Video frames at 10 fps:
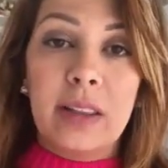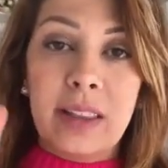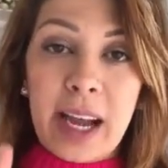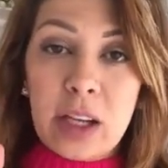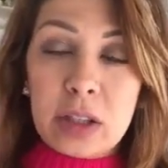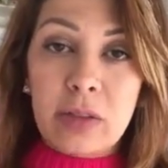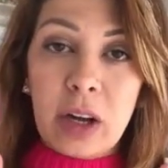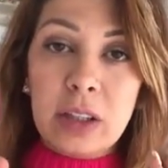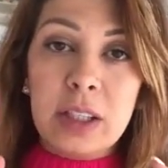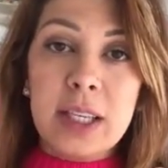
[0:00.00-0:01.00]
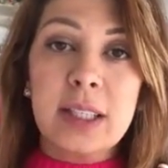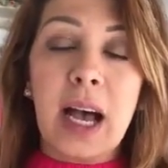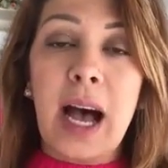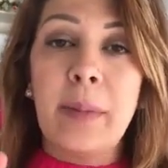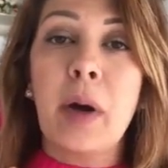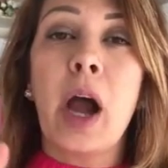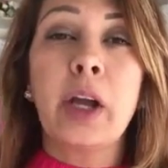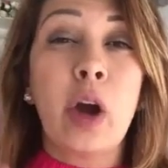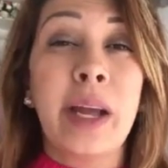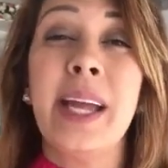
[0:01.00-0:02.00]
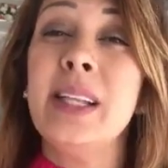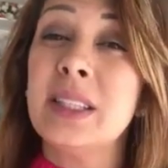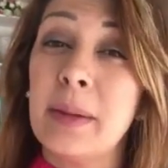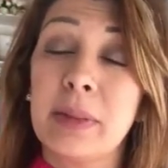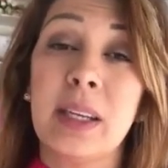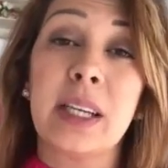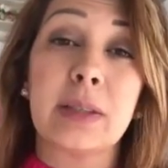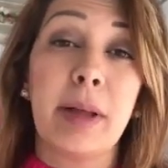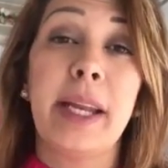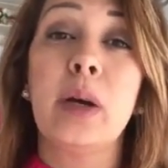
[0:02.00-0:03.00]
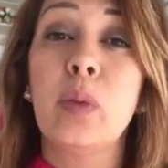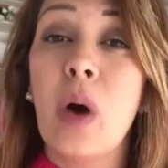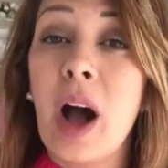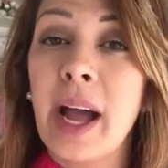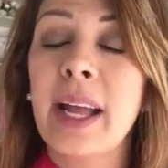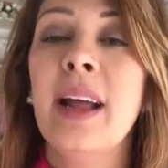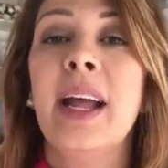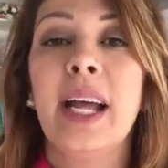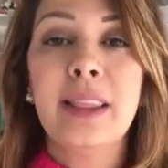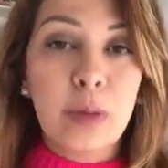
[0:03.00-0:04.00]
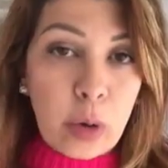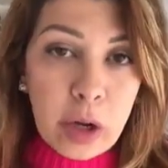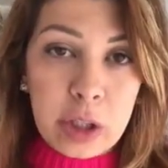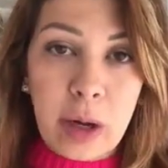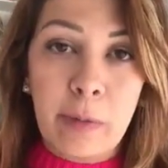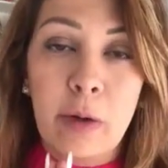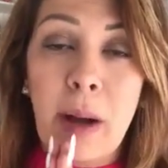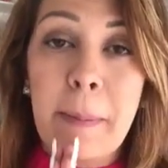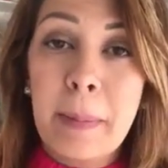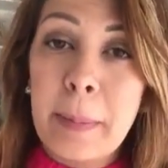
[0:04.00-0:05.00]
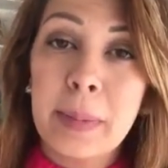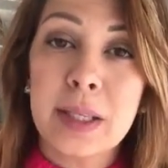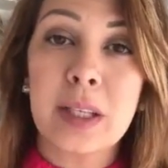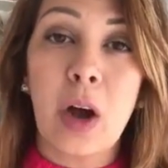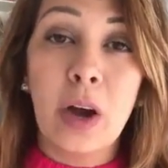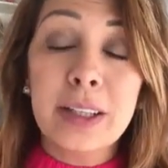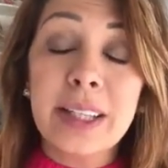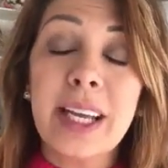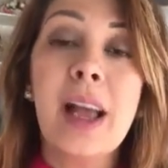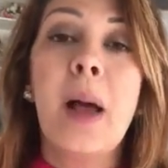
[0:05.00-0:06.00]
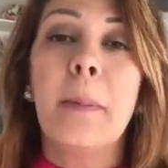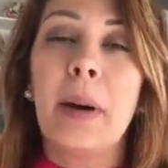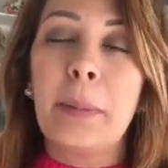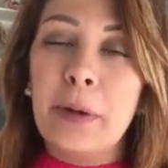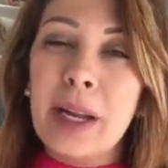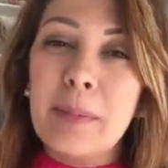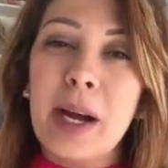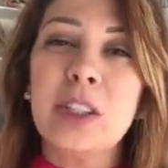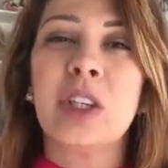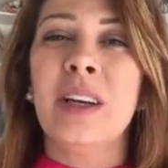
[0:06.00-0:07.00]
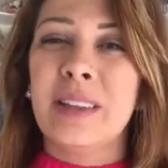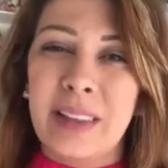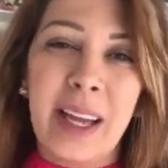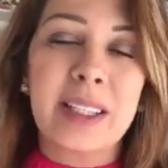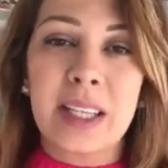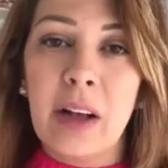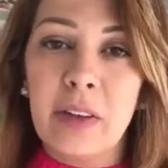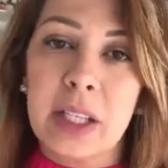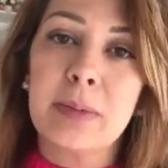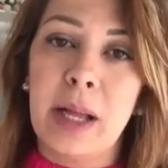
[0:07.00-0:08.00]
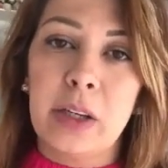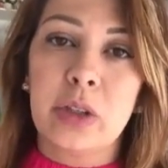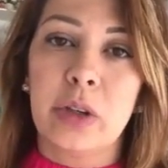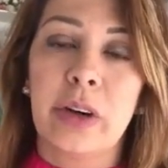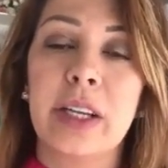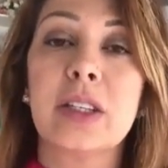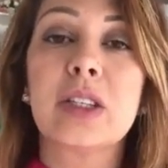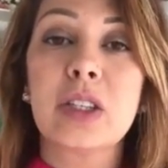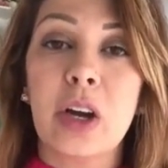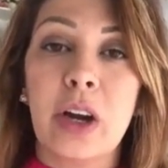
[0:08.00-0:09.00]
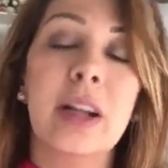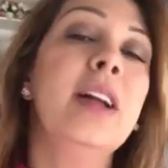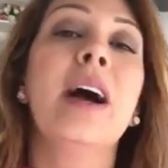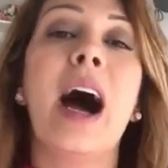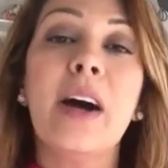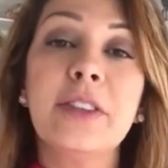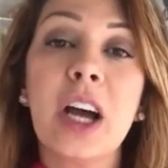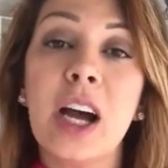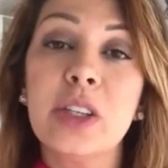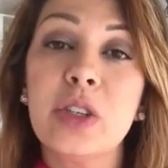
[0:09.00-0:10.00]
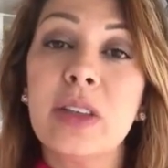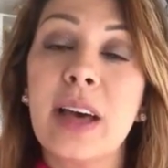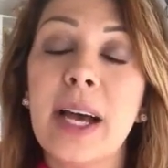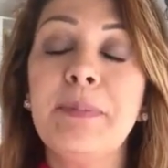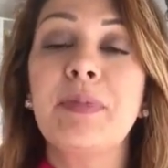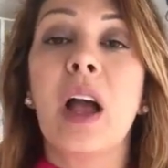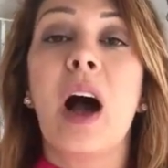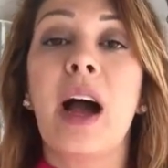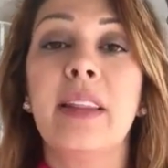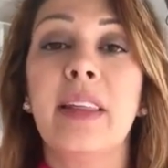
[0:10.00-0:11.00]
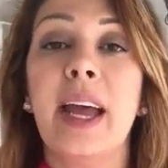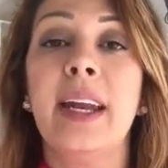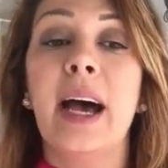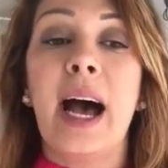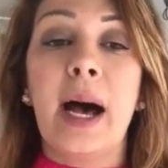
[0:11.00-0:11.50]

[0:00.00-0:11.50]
those folders, I go in depth in explaining why in the workshop for my members only, but pretty much they're self-explanatory. So after I do that, I then,